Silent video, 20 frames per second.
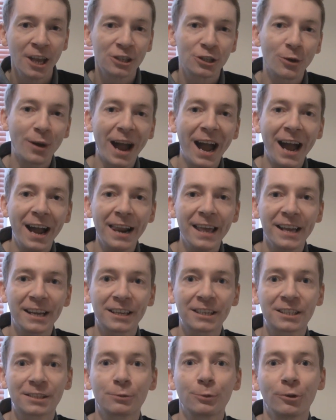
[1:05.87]
So
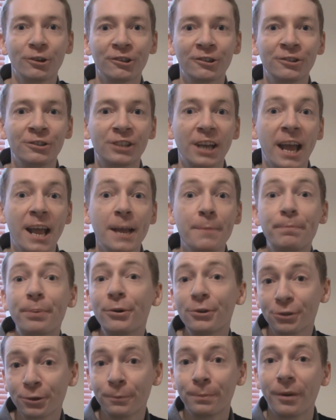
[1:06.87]
Alex runs a
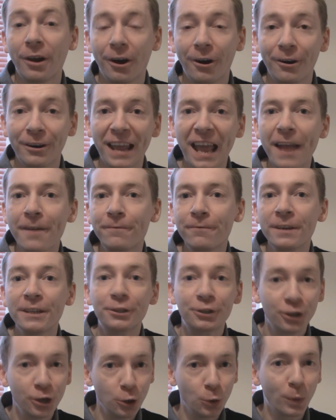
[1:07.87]
puzzle blog every
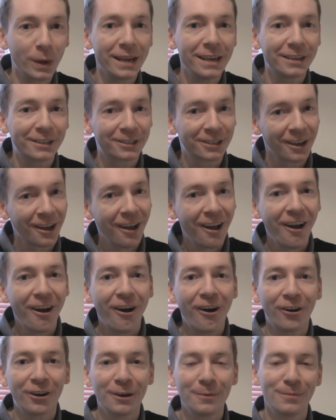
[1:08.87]
two weeks
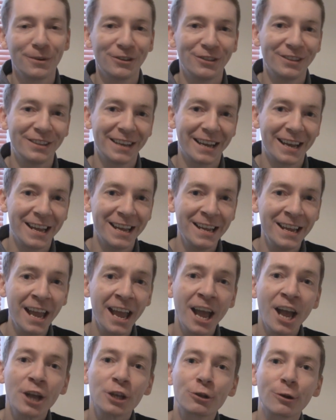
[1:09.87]
on a Monday.
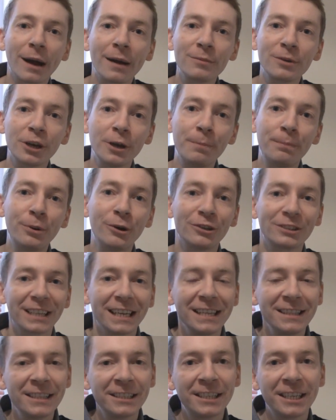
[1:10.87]
So I'm going to
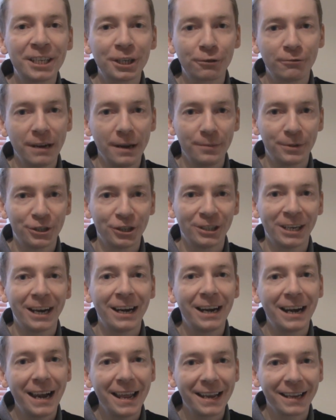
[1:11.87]
put in the description a
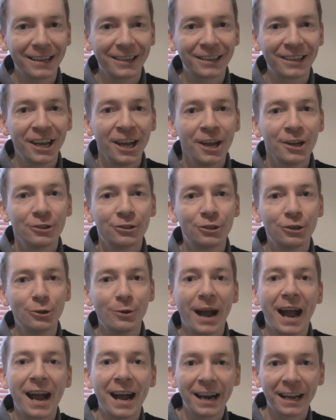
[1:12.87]
link
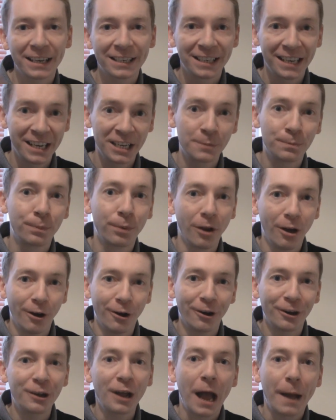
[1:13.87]
to Alex's
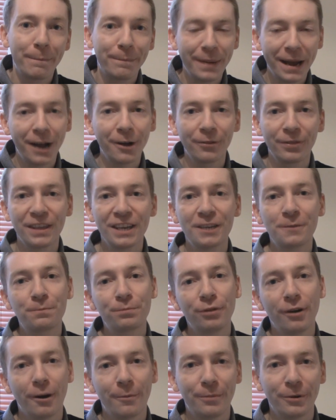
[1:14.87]
blog about this
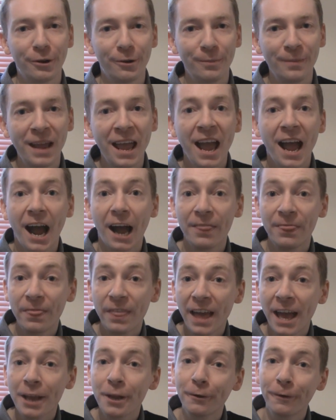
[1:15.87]
problem and
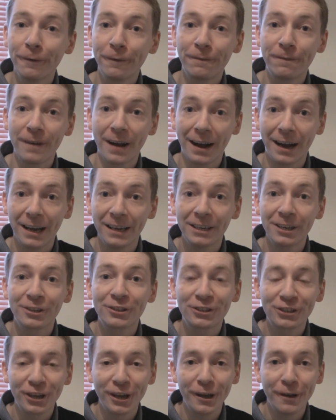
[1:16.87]
there you'll find a
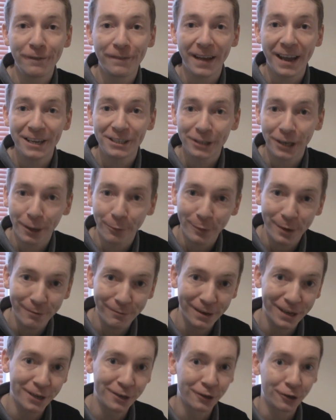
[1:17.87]
survey so that we
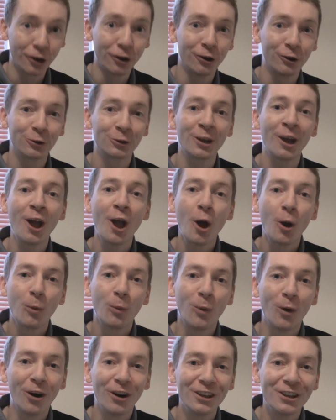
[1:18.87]
record
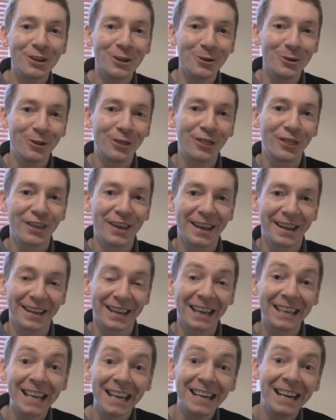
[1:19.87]
what you
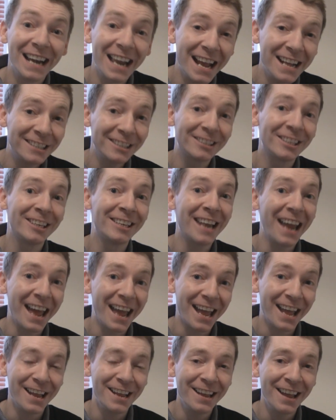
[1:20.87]
think. And then later
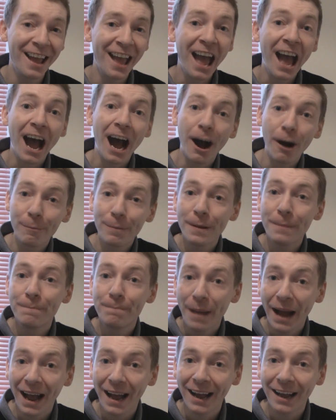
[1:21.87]
today I'll be
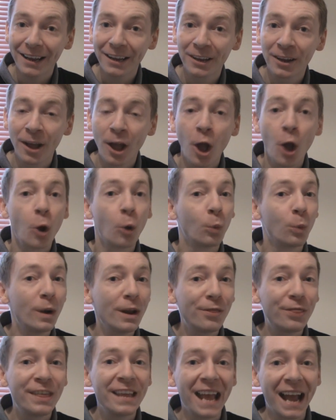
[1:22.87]
back
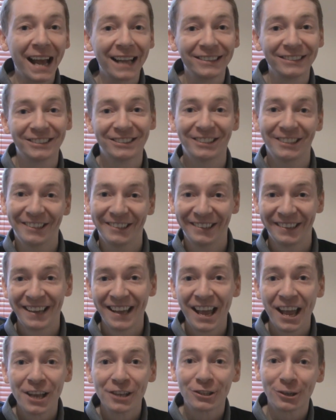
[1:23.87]
with the answer.
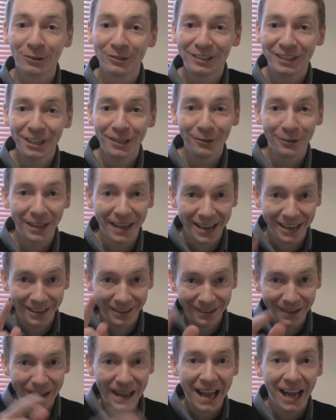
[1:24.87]
So until
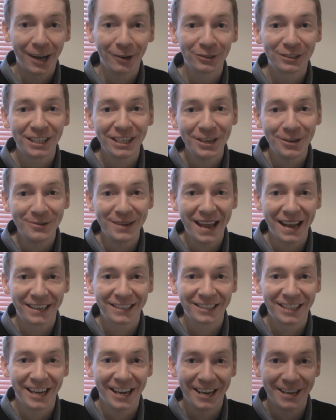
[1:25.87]
then, I'll see you
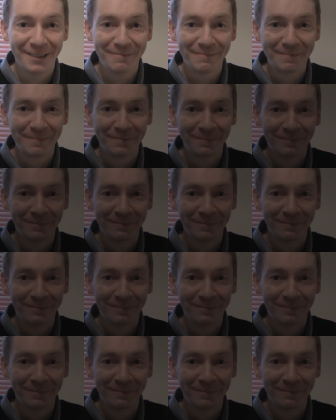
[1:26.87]
next time.